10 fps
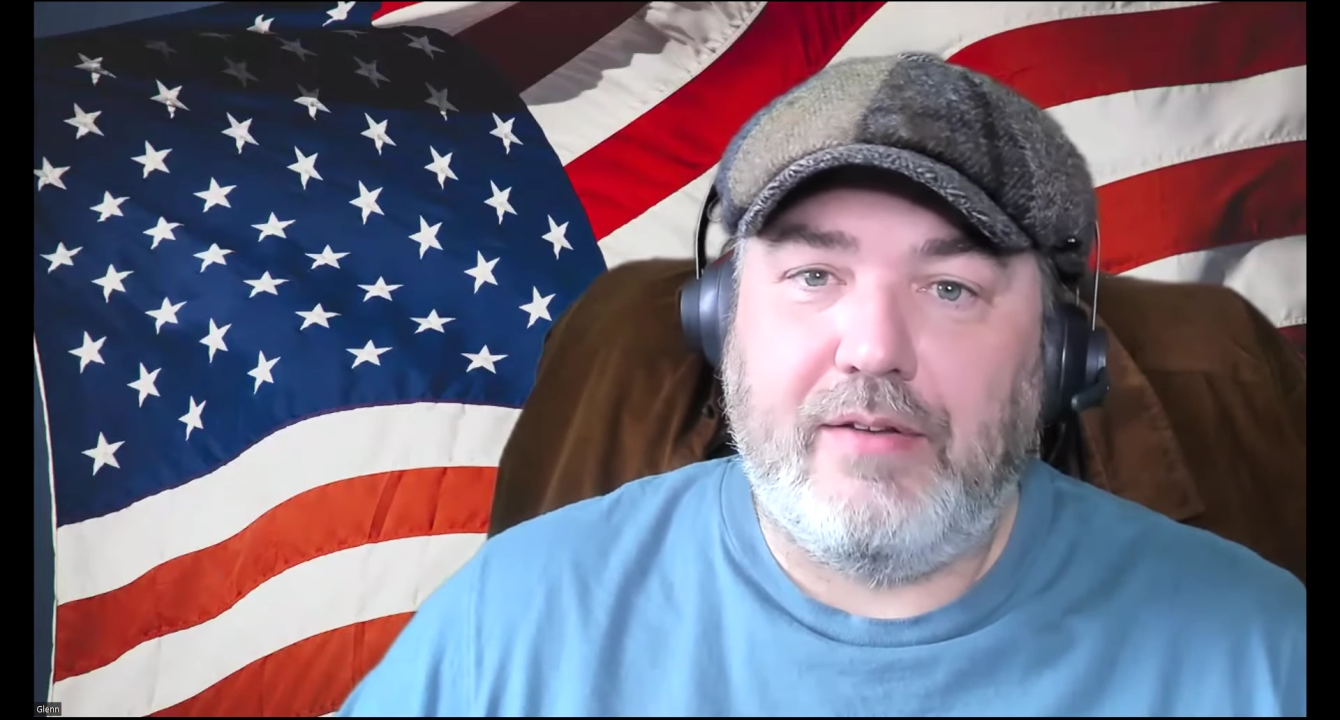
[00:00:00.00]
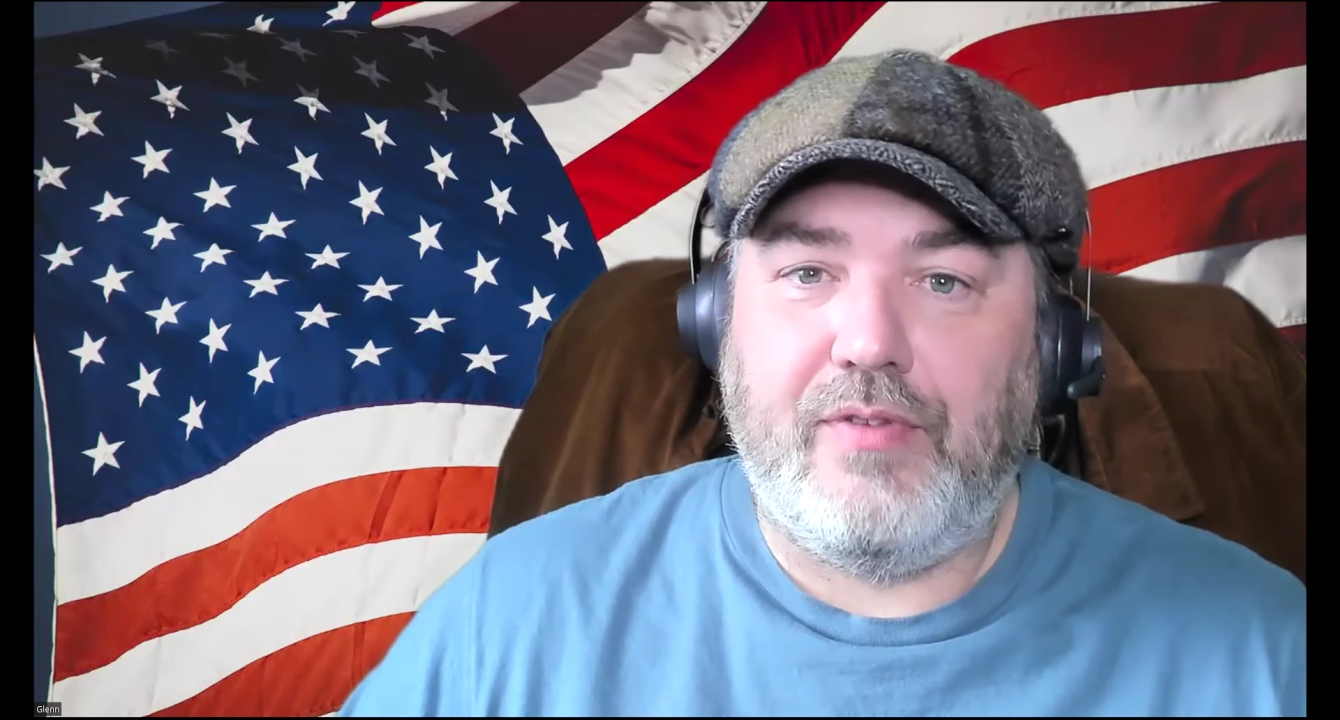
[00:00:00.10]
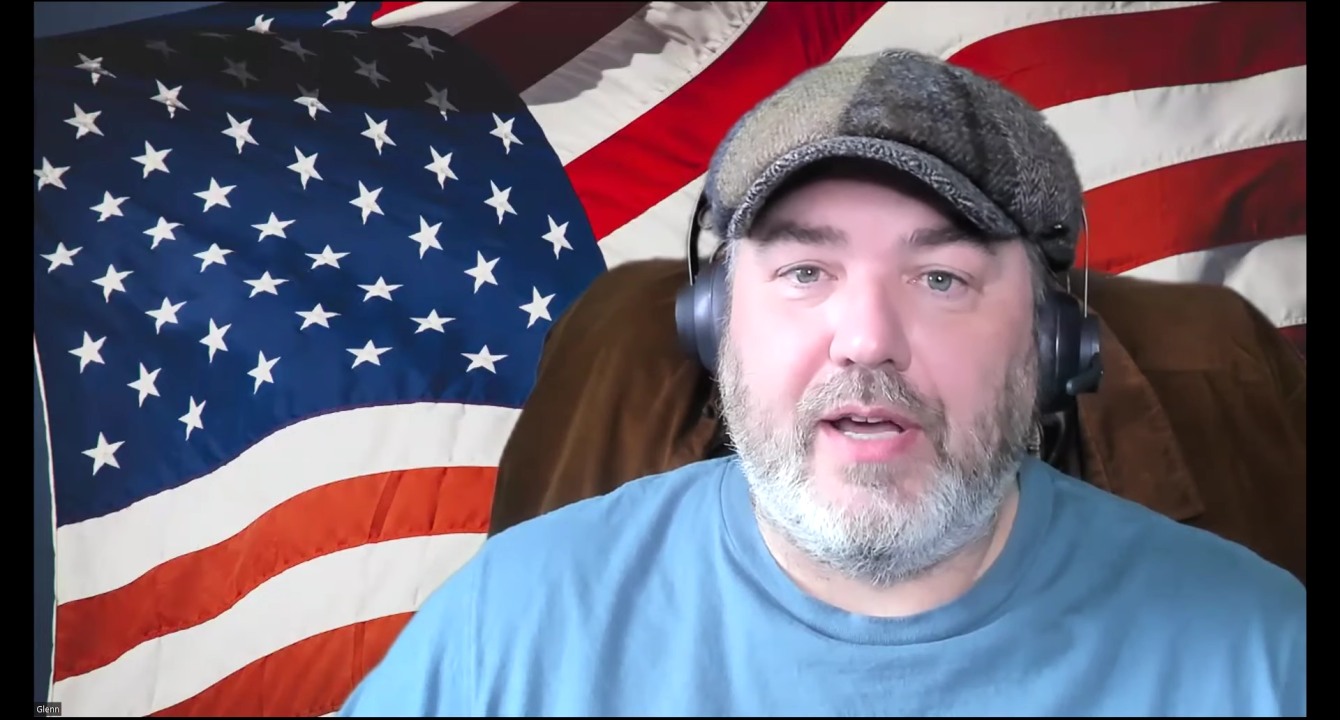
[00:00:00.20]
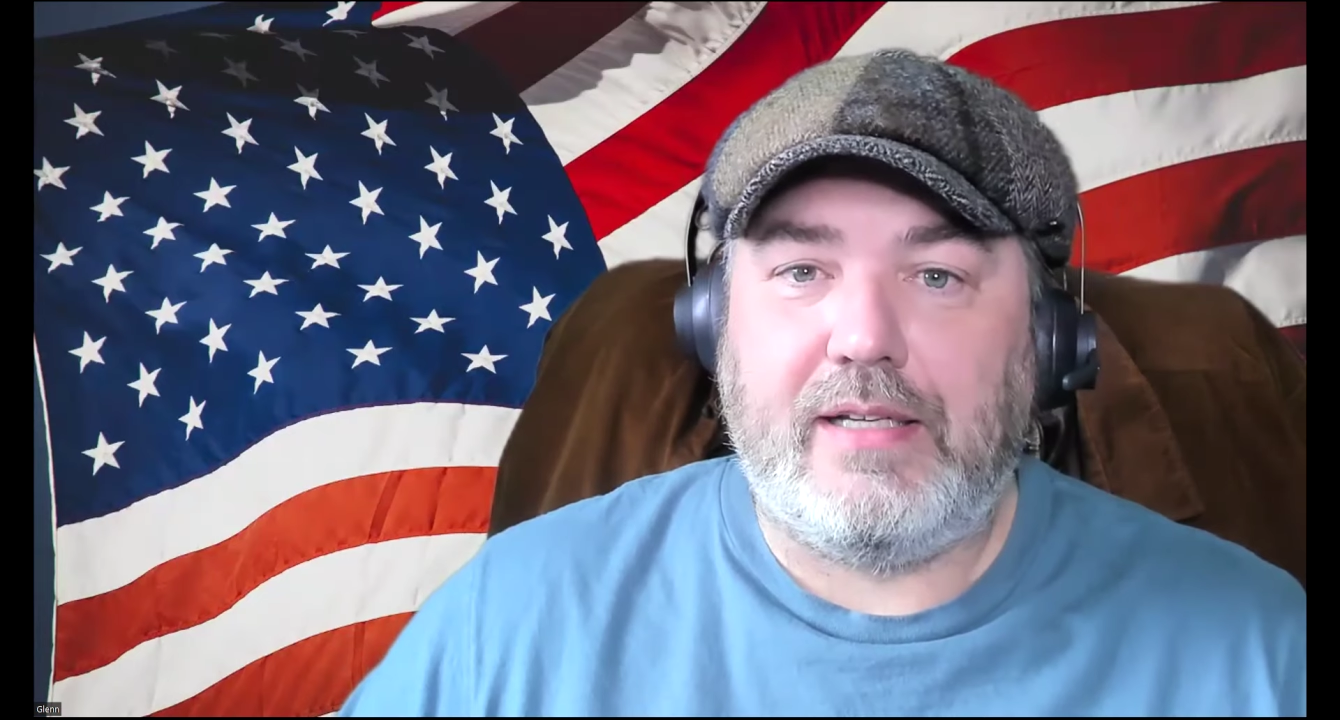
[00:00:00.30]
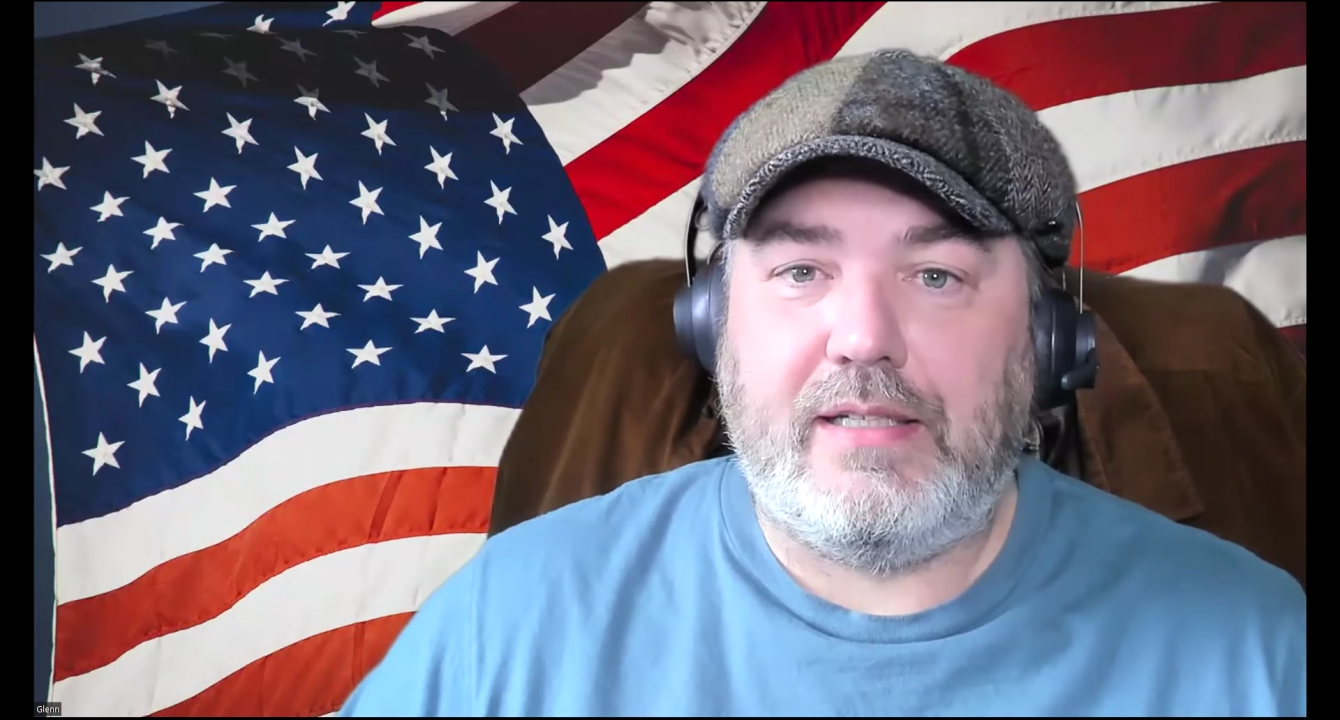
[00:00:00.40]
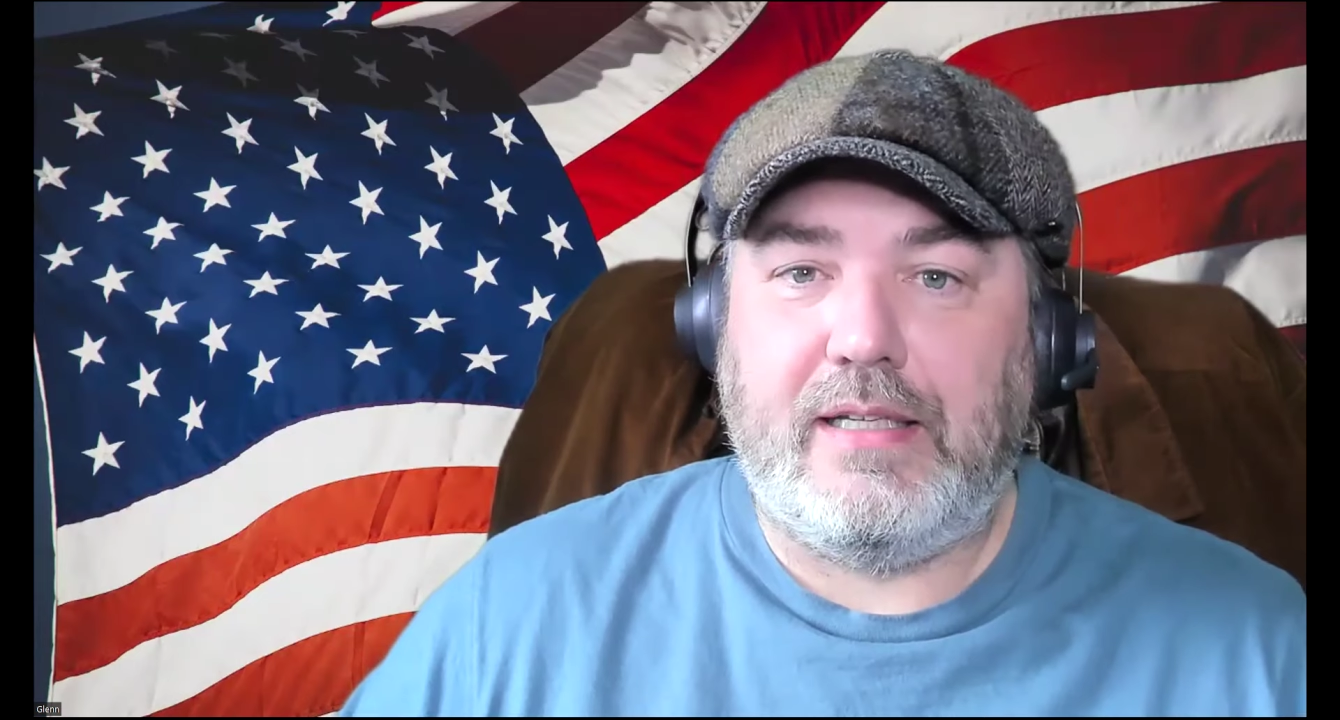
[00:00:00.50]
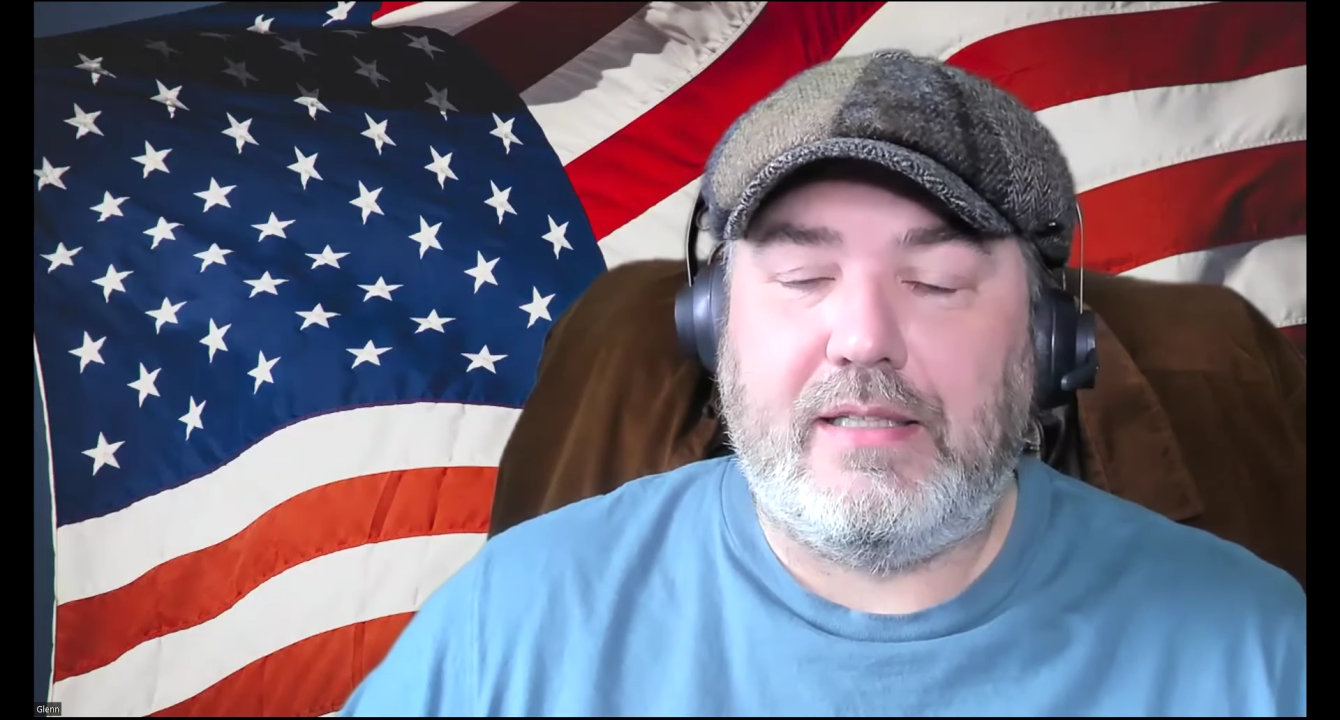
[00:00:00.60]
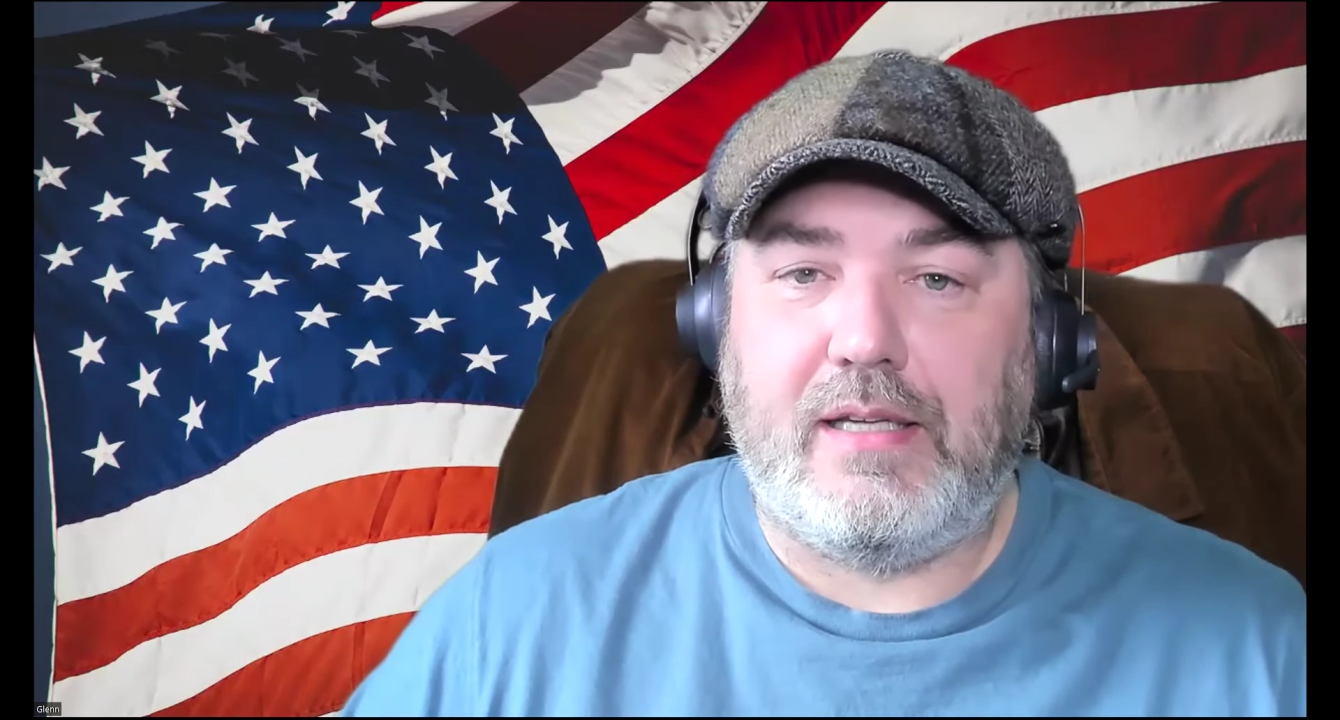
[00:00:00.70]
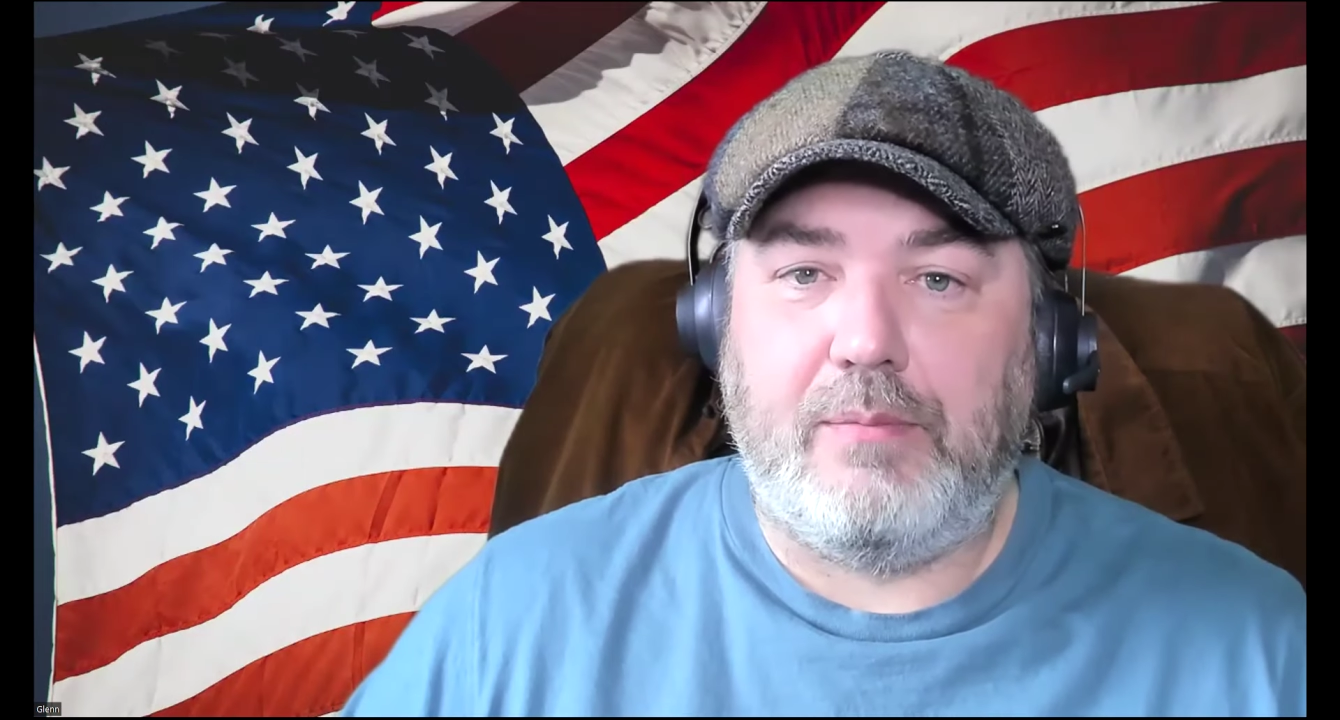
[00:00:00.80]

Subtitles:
infected.